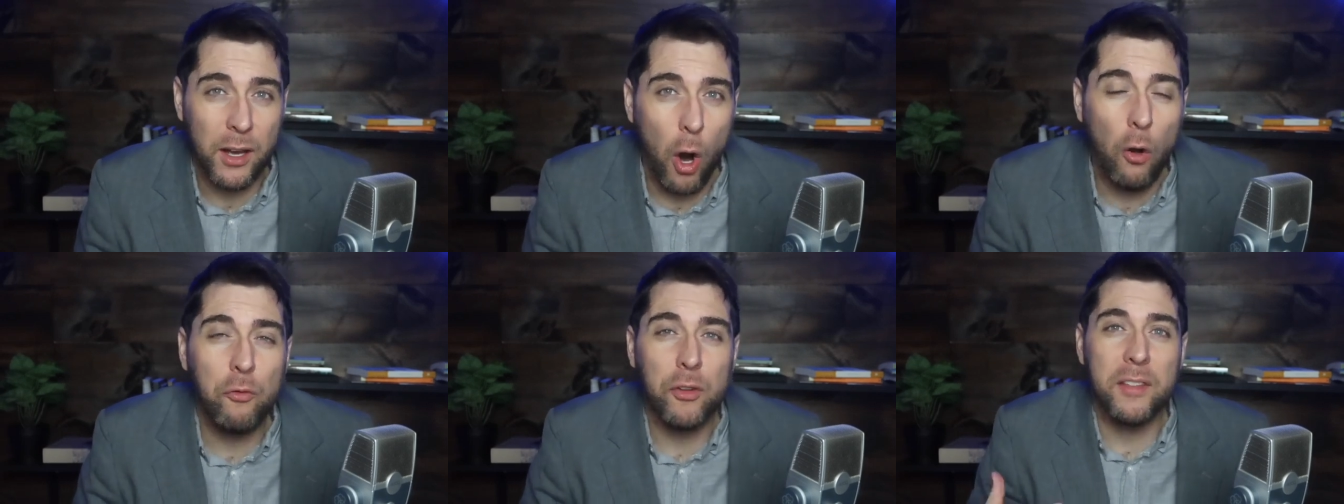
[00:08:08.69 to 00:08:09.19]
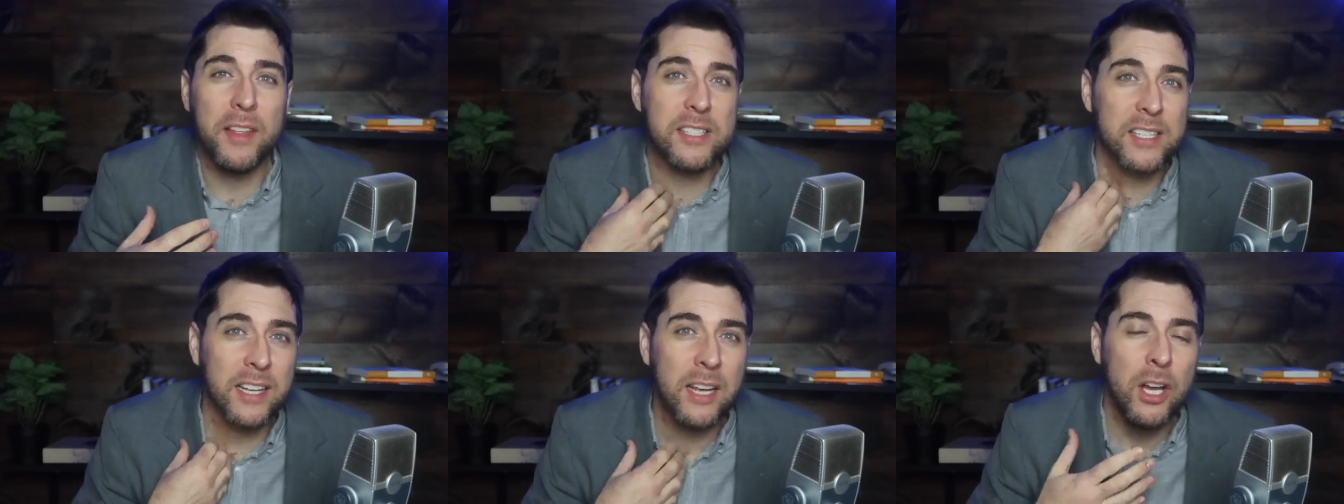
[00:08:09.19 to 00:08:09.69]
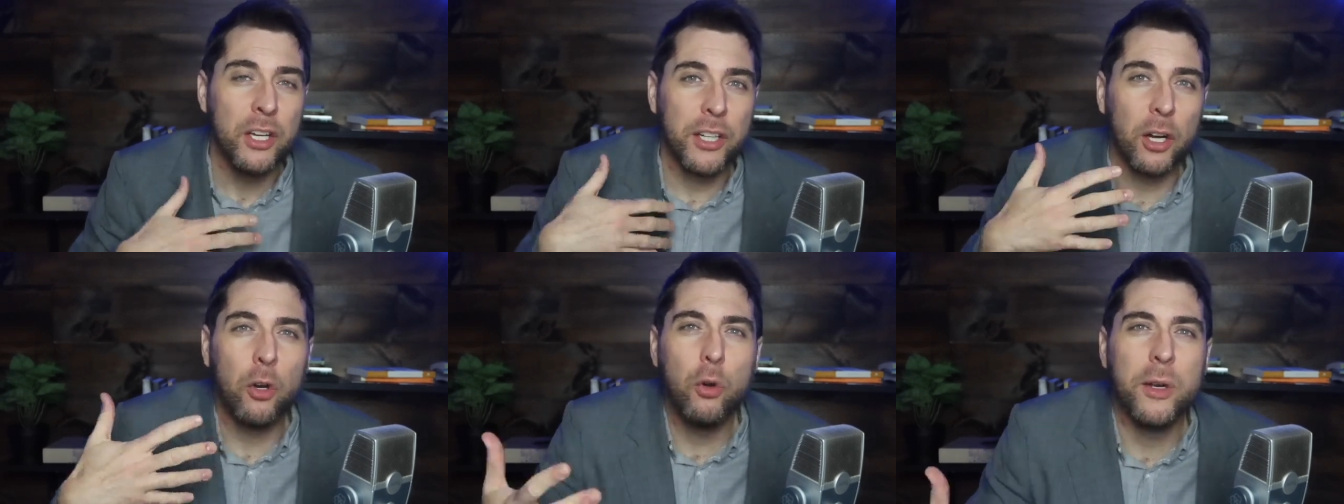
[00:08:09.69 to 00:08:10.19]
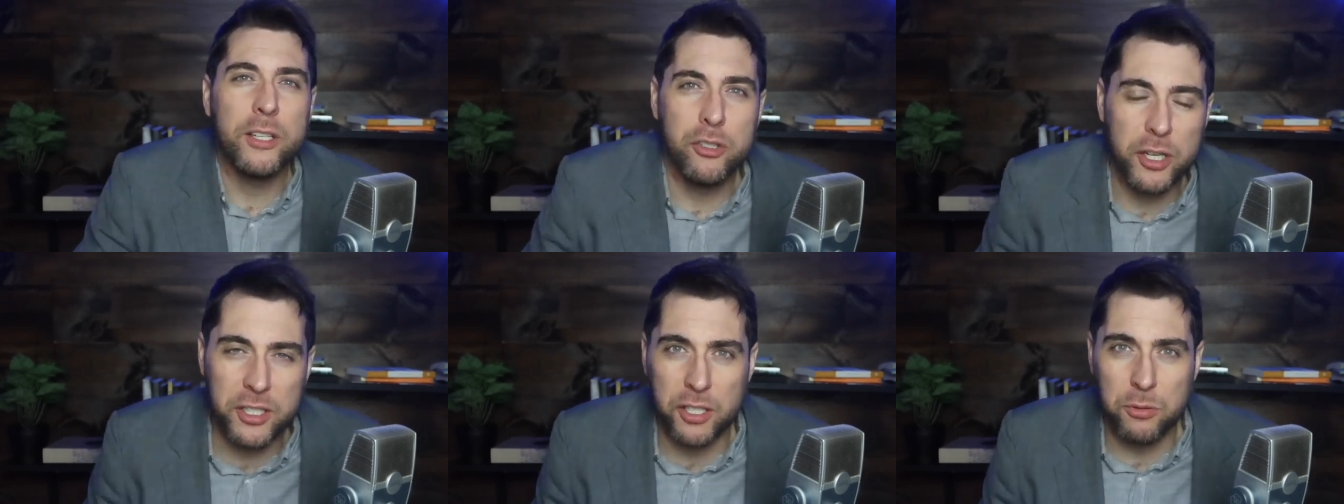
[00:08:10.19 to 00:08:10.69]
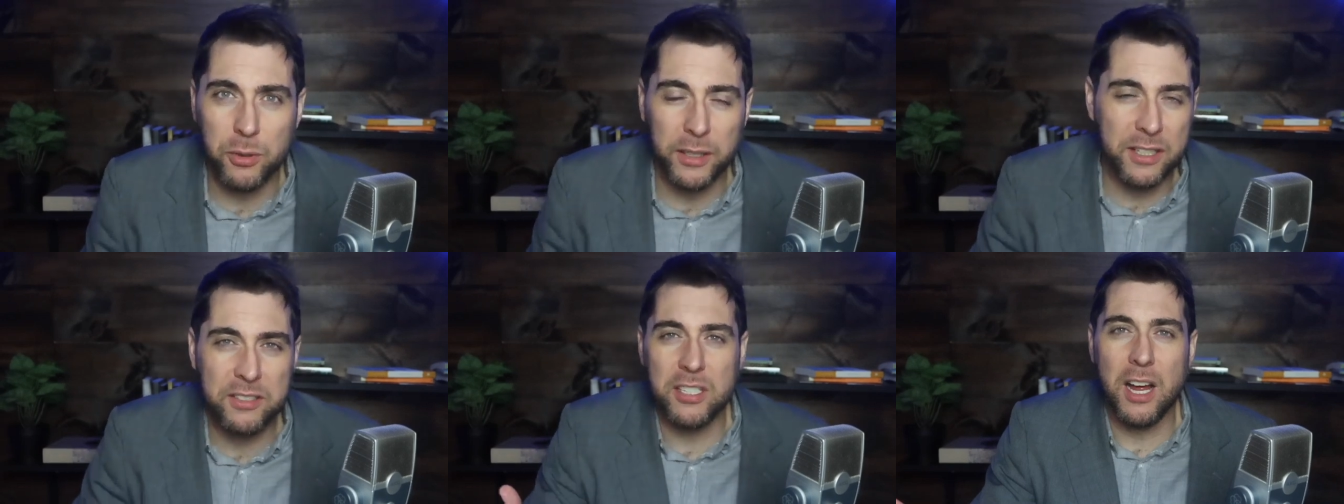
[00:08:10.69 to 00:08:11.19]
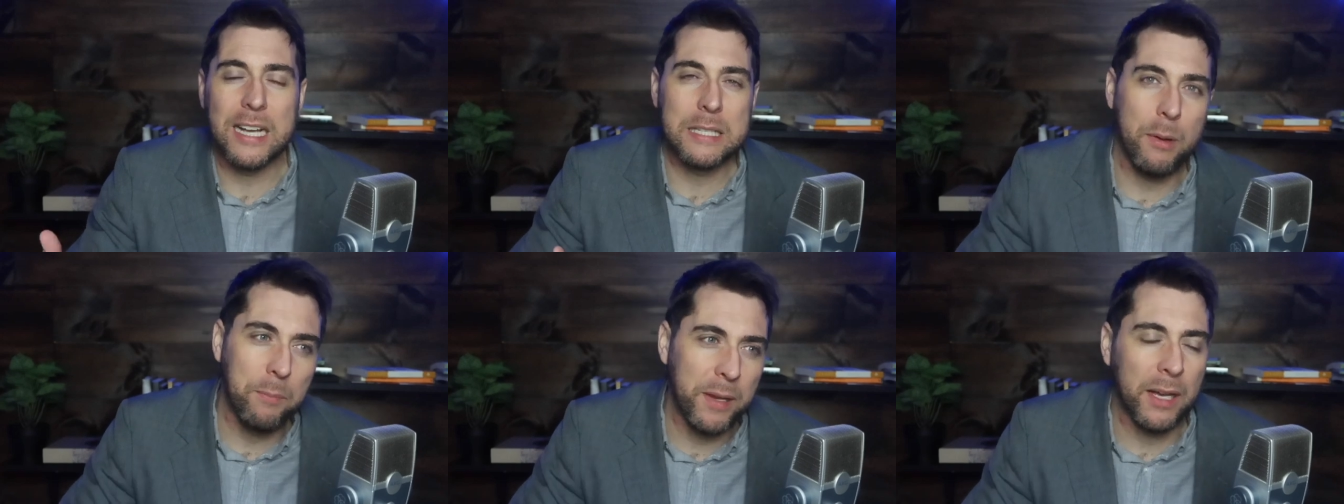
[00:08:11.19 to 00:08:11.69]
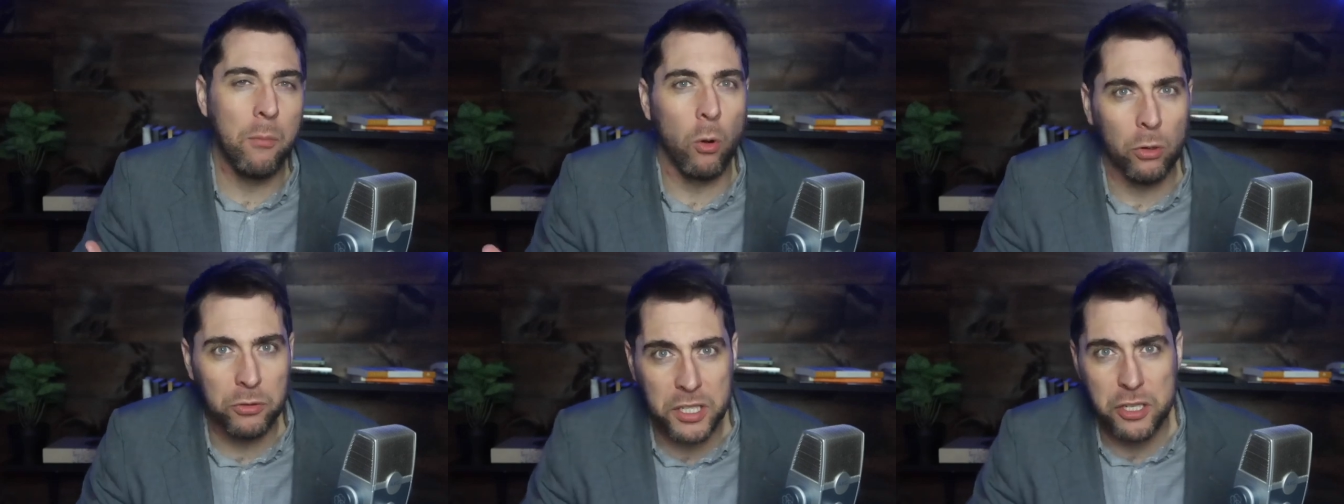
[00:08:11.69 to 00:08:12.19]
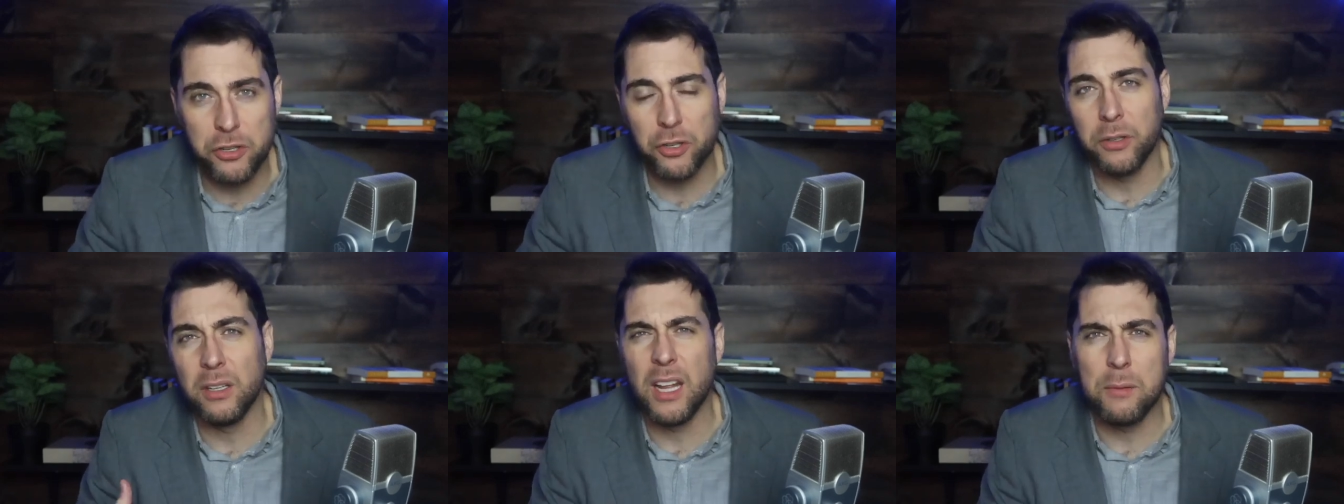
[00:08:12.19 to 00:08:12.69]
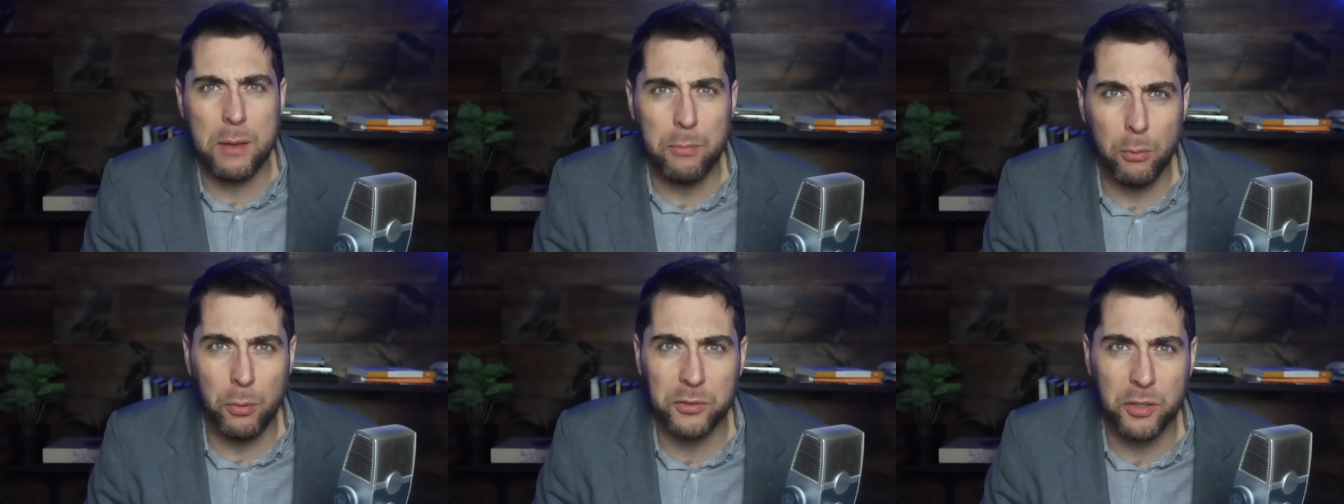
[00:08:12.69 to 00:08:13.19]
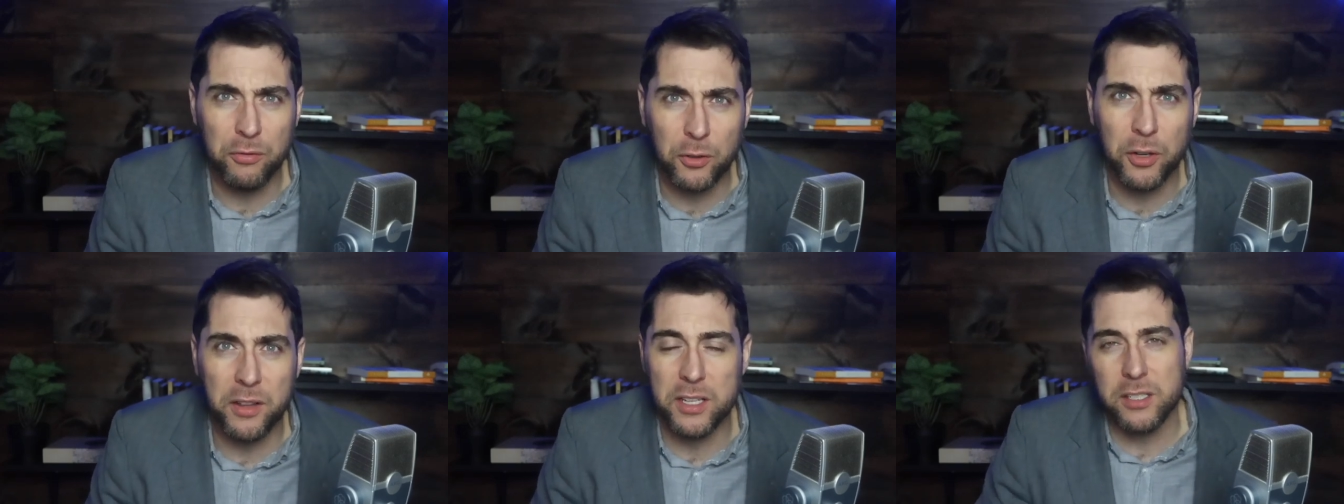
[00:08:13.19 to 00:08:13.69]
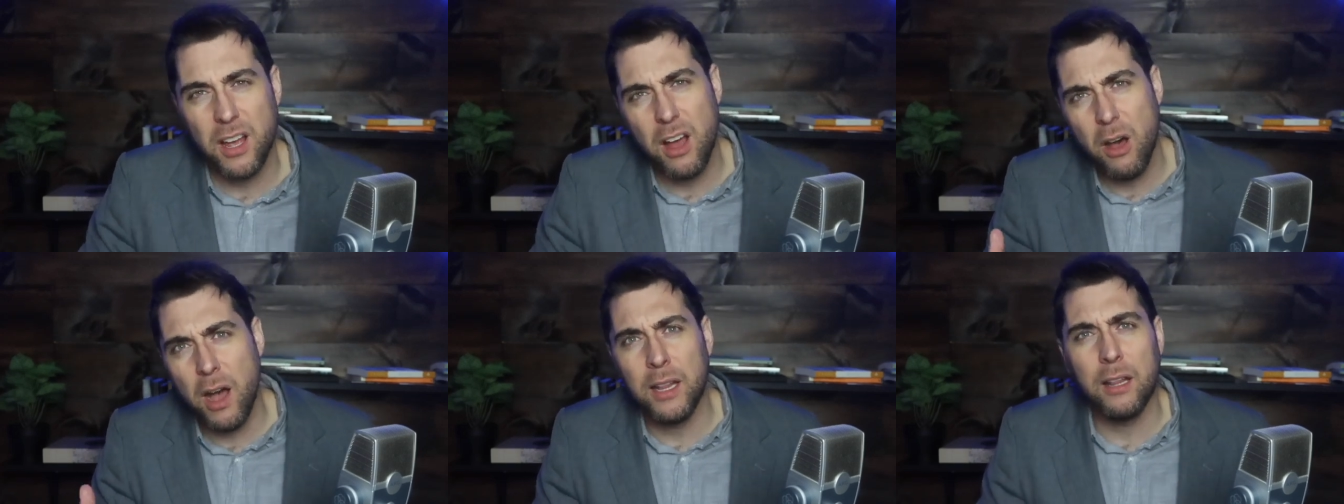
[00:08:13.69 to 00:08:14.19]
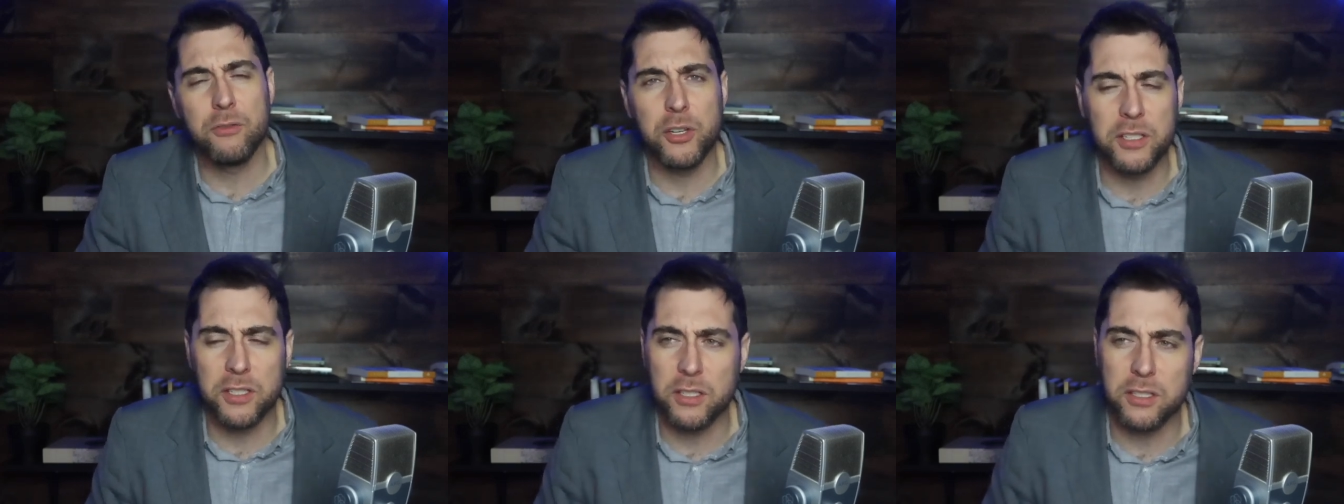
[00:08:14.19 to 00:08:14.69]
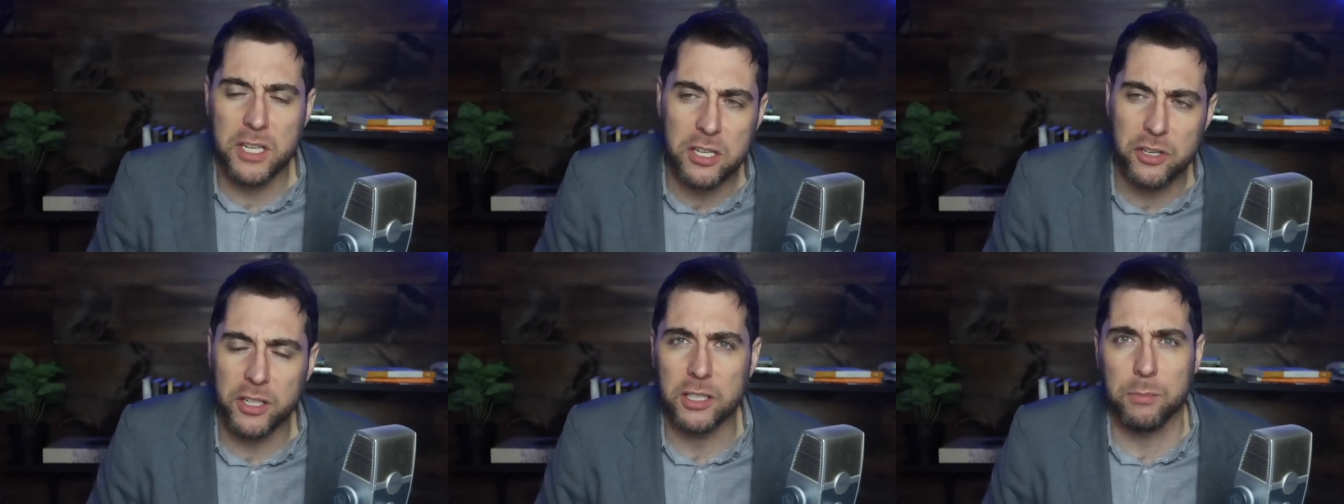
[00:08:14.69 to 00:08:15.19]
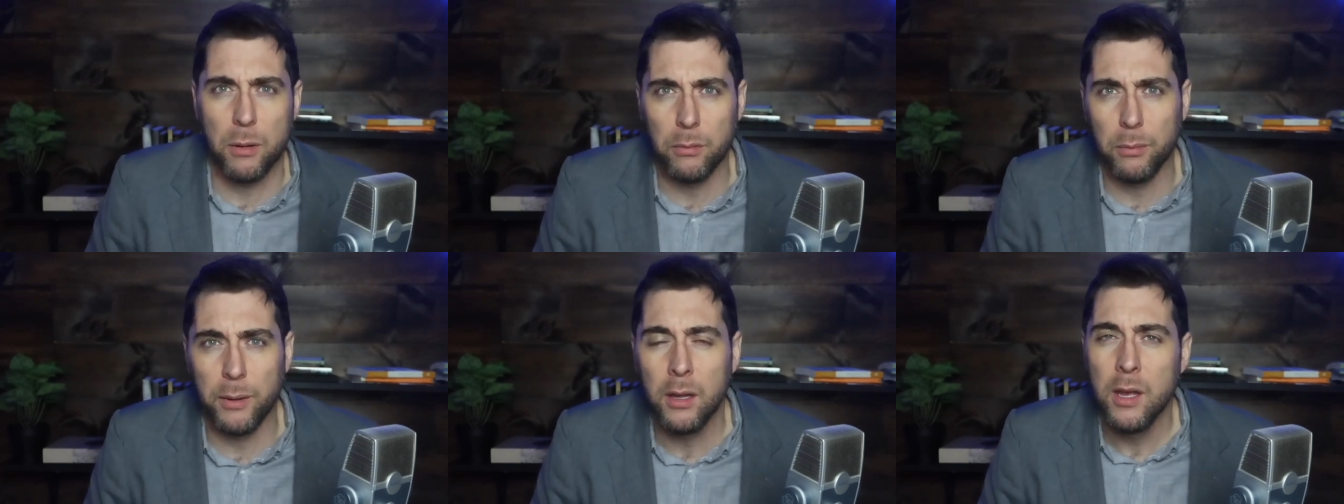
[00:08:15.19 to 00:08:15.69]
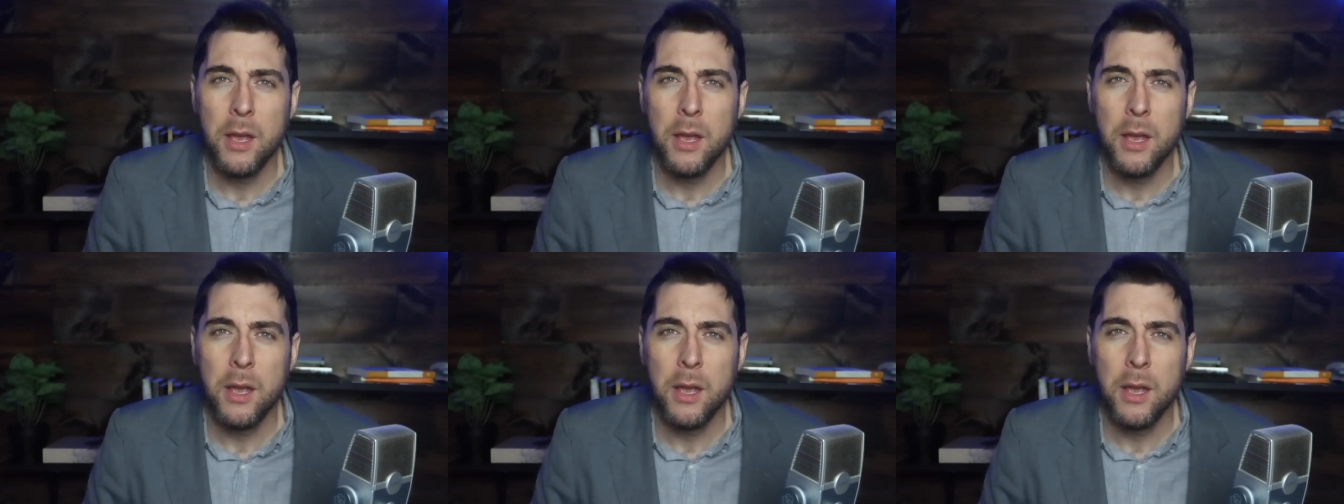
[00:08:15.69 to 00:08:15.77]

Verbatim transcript: Hopefully they said, you know, who is Jesus really? Because he talks about being a moral teacher, and a lot of people will defer to this. Oh, I love Jesus' teachings, blah, blah, blah.